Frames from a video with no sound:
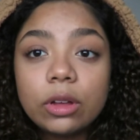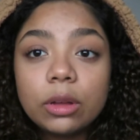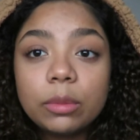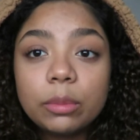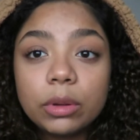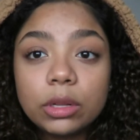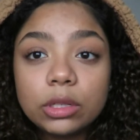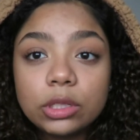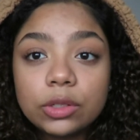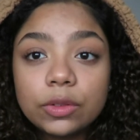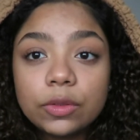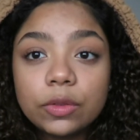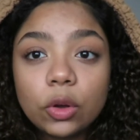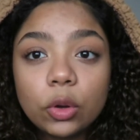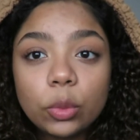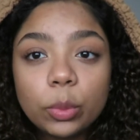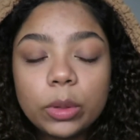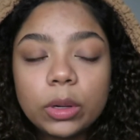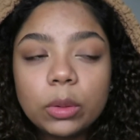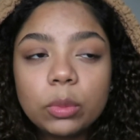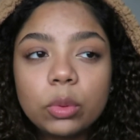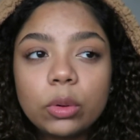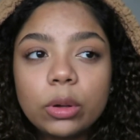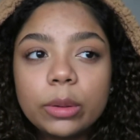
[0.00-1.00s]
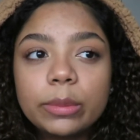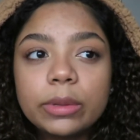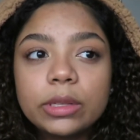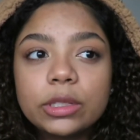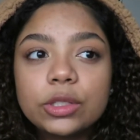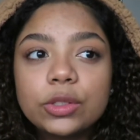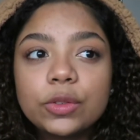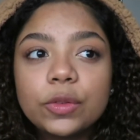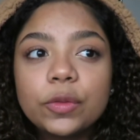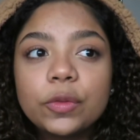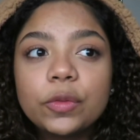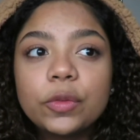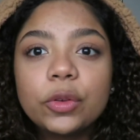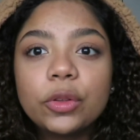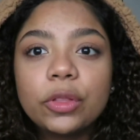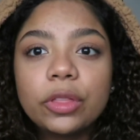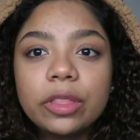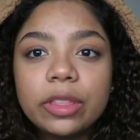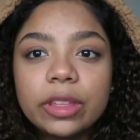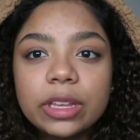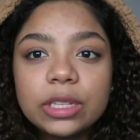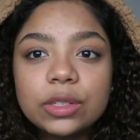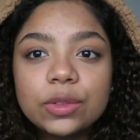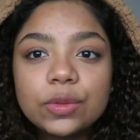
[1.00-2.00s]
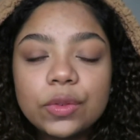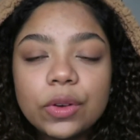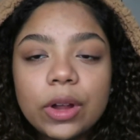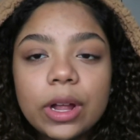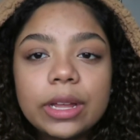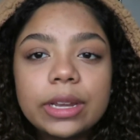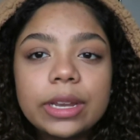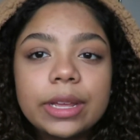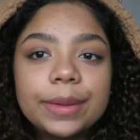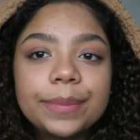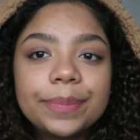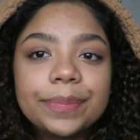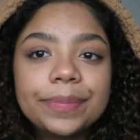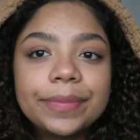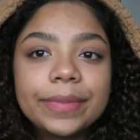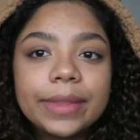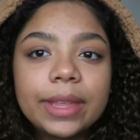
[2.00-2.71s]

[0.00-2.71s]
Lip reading: a bunch of open appointments for this Friday,